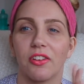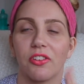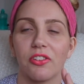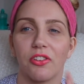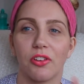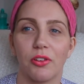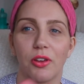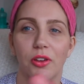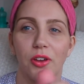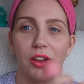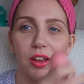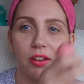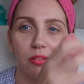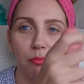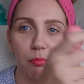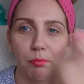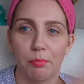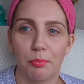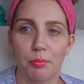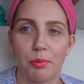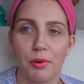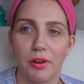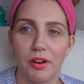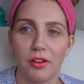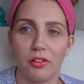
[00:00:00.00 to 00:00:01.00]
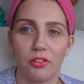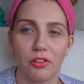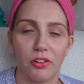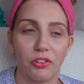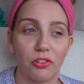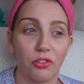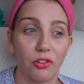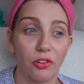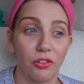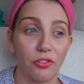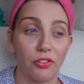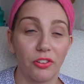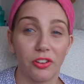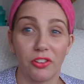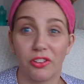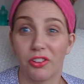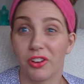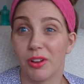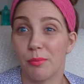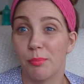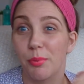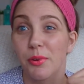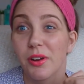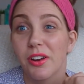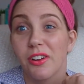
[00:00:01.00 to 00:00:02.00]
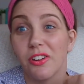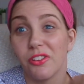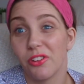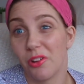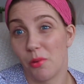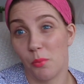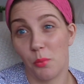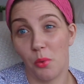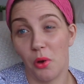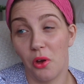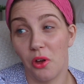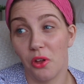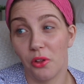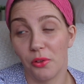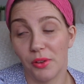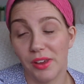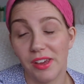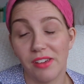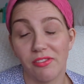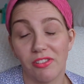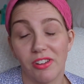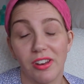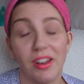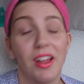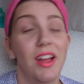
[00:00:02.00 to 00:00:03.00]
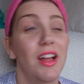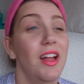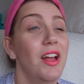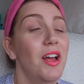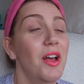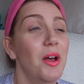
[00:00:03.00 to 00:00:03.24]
so you can put it on the surface, you can put it on the wall even.